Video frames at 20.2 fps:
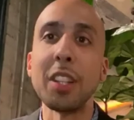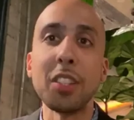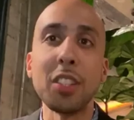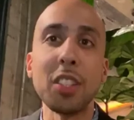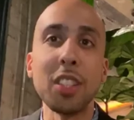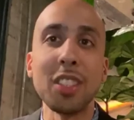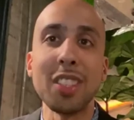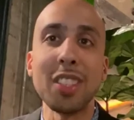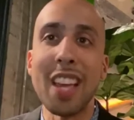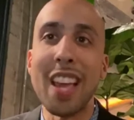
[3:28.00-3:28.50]

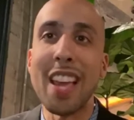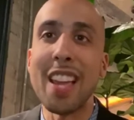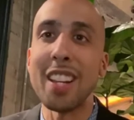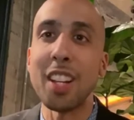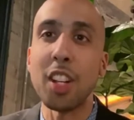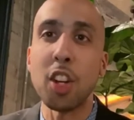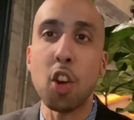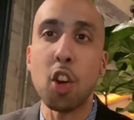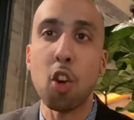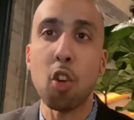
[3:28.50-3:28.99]
this is
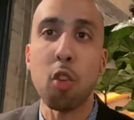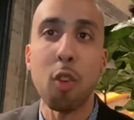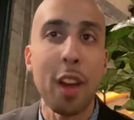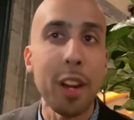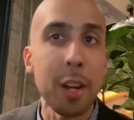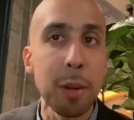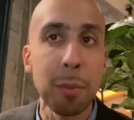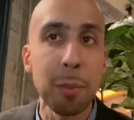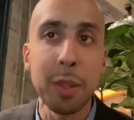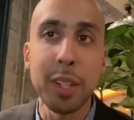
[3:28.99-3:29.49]

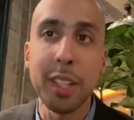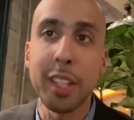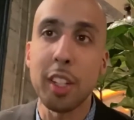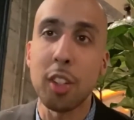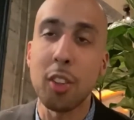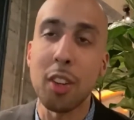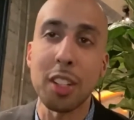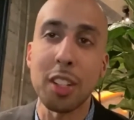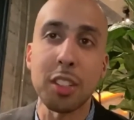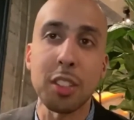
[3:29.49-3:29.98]
incredibly
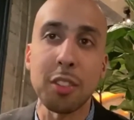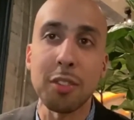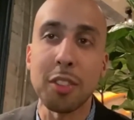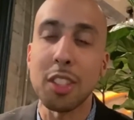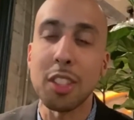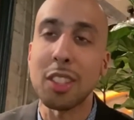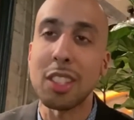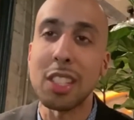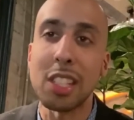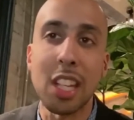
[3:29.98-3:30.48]
aggressive.
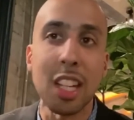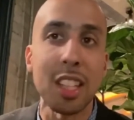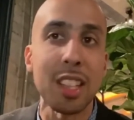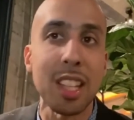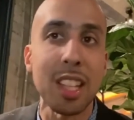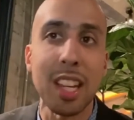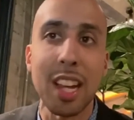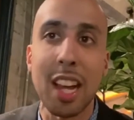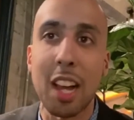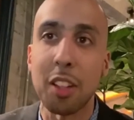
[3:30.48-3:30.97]
There is
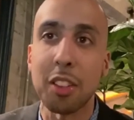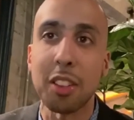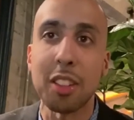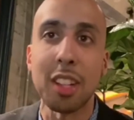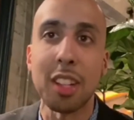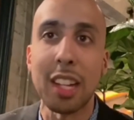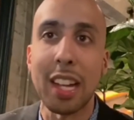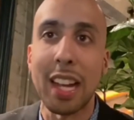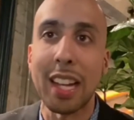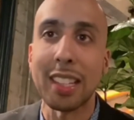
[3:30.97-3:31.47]
nothing
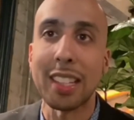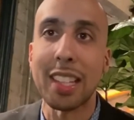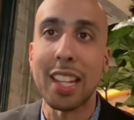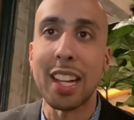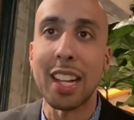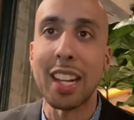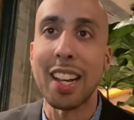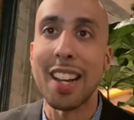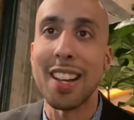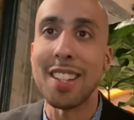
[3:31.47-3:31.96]
out there like
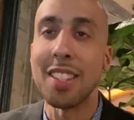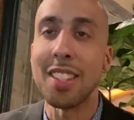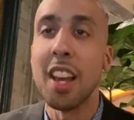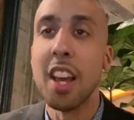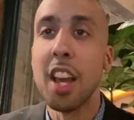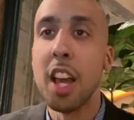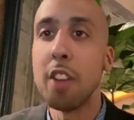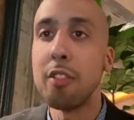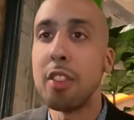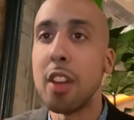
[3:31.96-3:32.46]
that, guys.
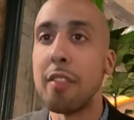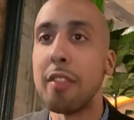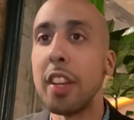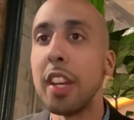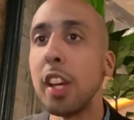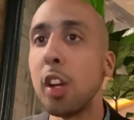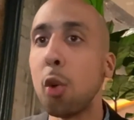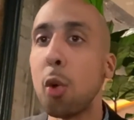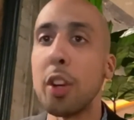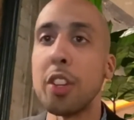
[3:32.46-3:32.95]
If you have
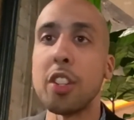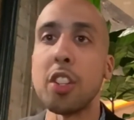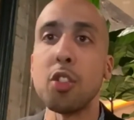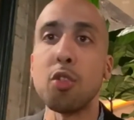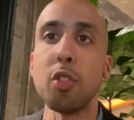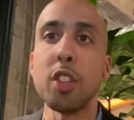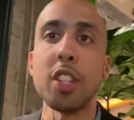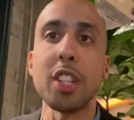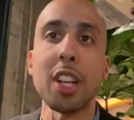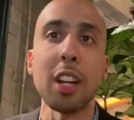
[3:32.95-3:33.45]
any
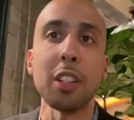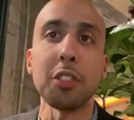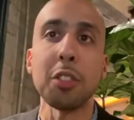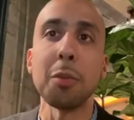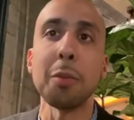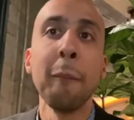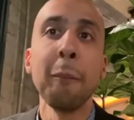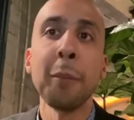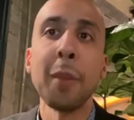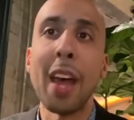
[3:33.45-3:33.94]
questions, reach out
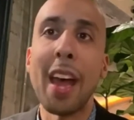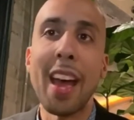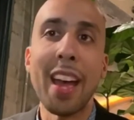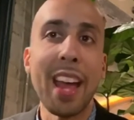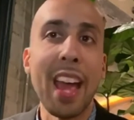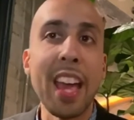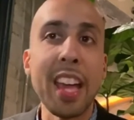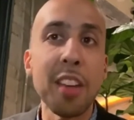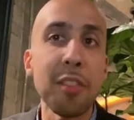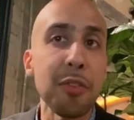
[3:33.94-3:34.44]
to me at
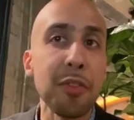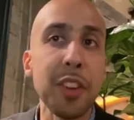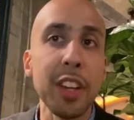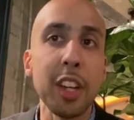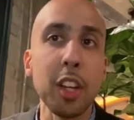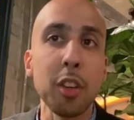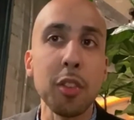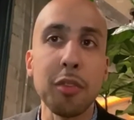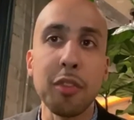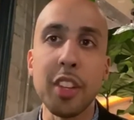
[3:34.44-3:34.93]
8 Figure
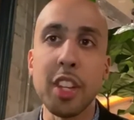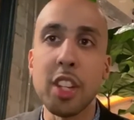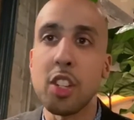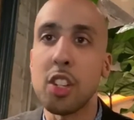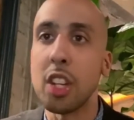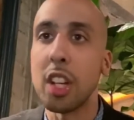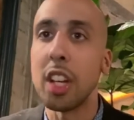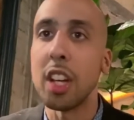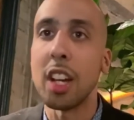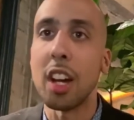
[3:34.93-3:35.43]
Vision
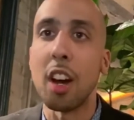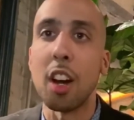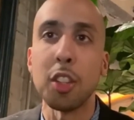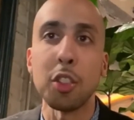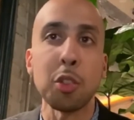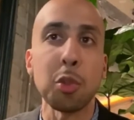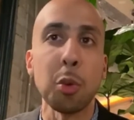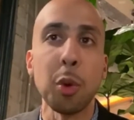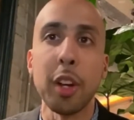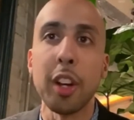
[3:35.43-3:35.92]
on
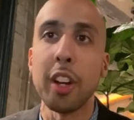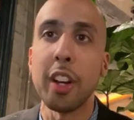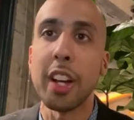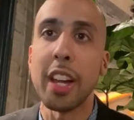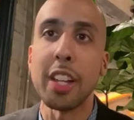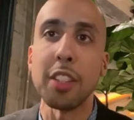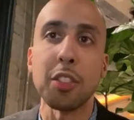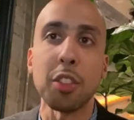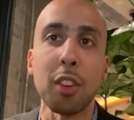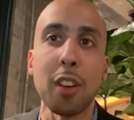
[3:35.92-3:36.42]
Twitter,
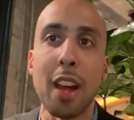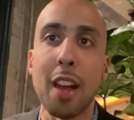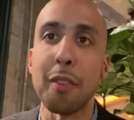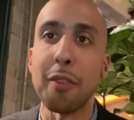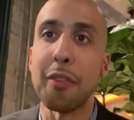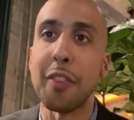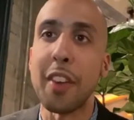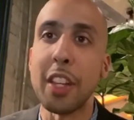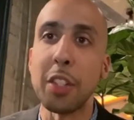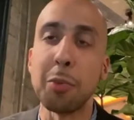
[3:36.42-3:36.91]
Instagram,
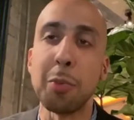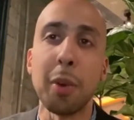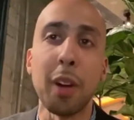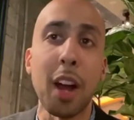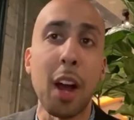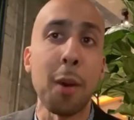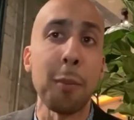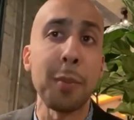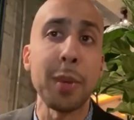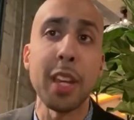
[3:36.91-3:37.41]
Facebook. I'll
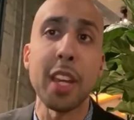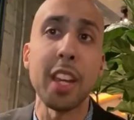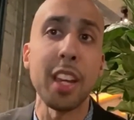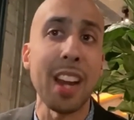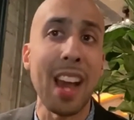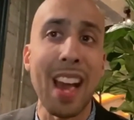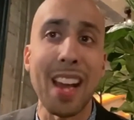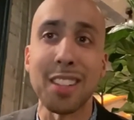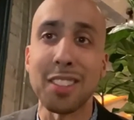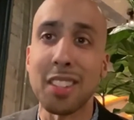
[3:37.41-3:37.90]
be here to
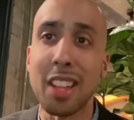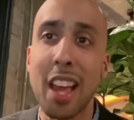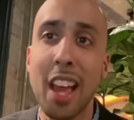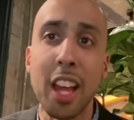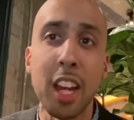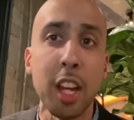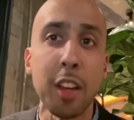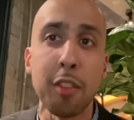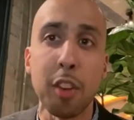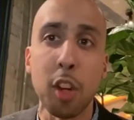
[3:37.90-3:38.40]
answer
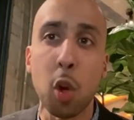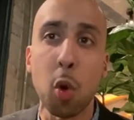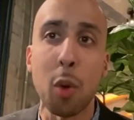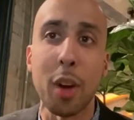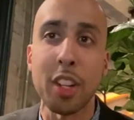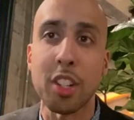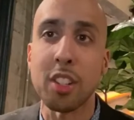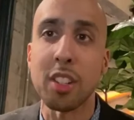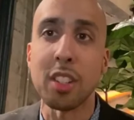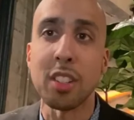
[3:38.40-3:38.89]
any of your
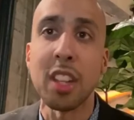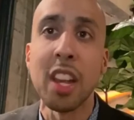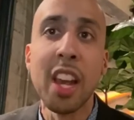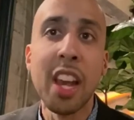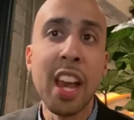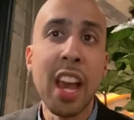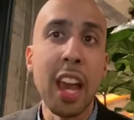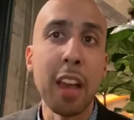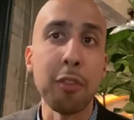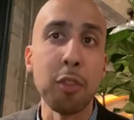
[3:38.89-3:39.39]
questions.
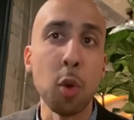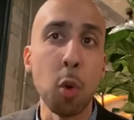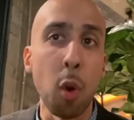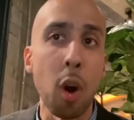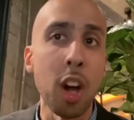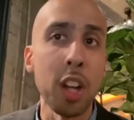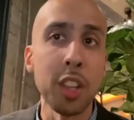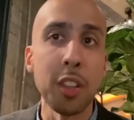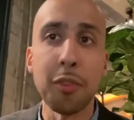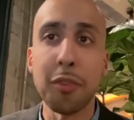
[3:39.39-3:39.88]
If you're on the
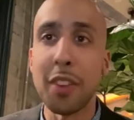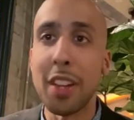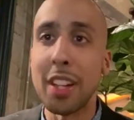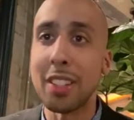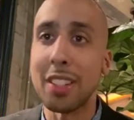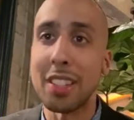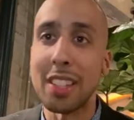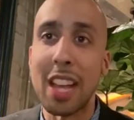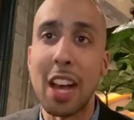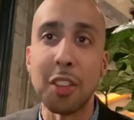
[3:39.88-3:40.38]
fence,
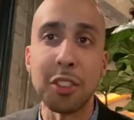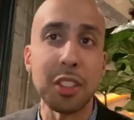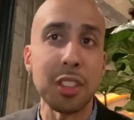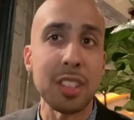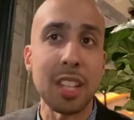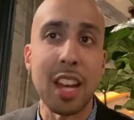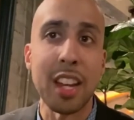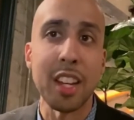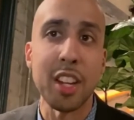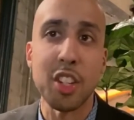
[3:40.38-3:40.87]
now's
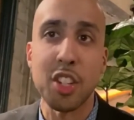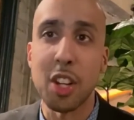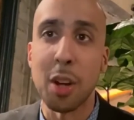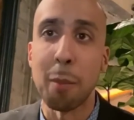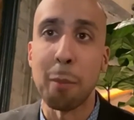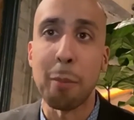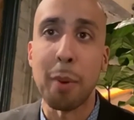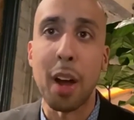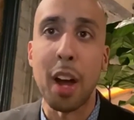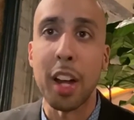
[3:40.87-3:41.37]
the time to
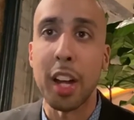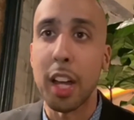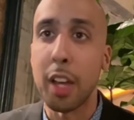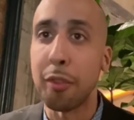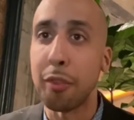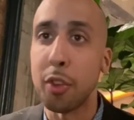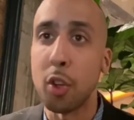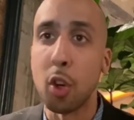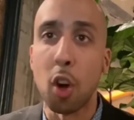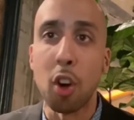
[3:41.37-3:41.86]
jump on.
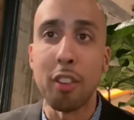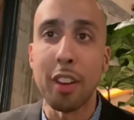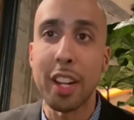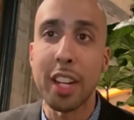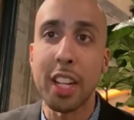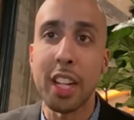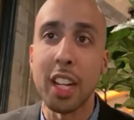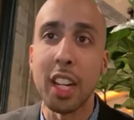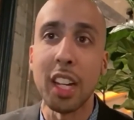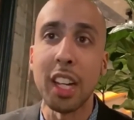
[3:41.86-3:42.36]
If you're
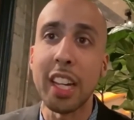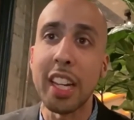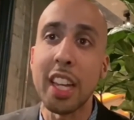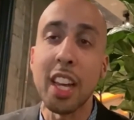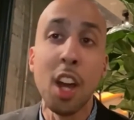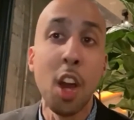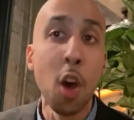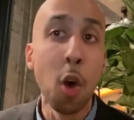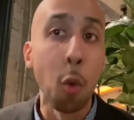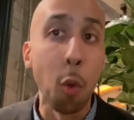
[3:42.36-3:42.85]
already an
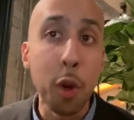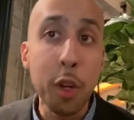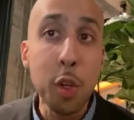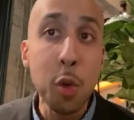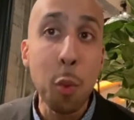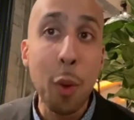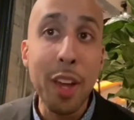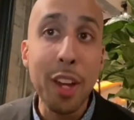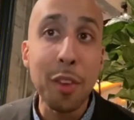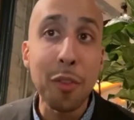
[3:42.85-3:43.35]
elite,
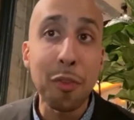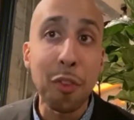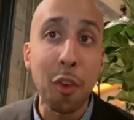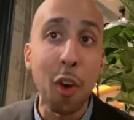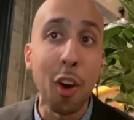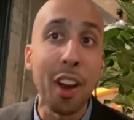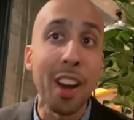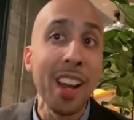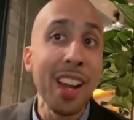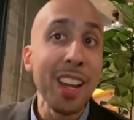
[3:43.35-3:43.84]
what are you
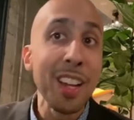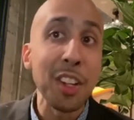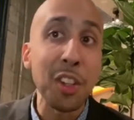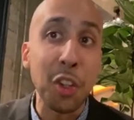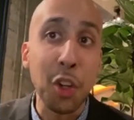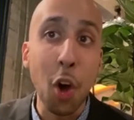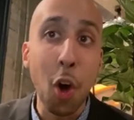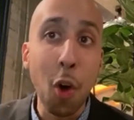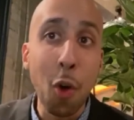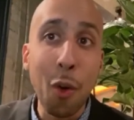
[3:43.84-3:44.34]
waiting for?
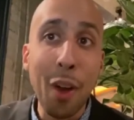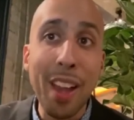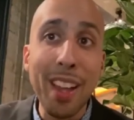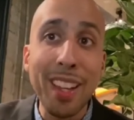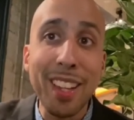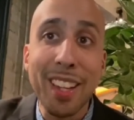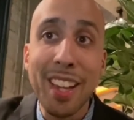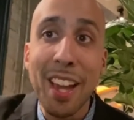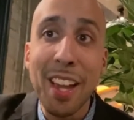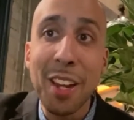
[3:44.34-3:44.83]

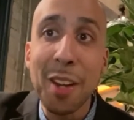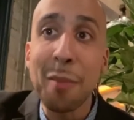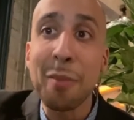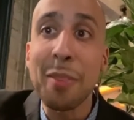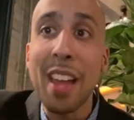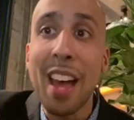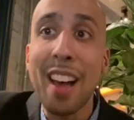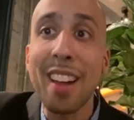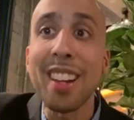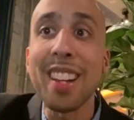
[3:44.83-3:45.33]
Go and get
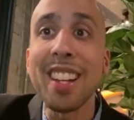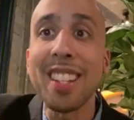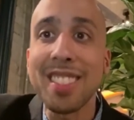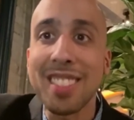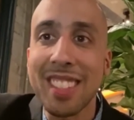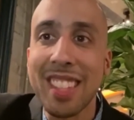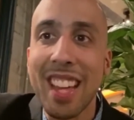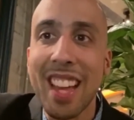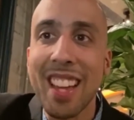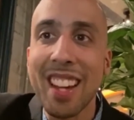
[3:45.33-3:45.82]
them
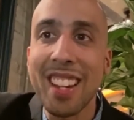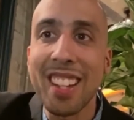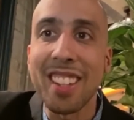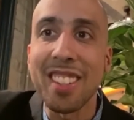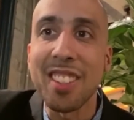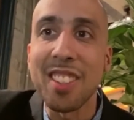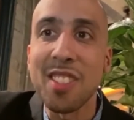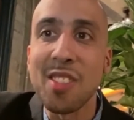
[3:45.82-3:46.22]
now. Let's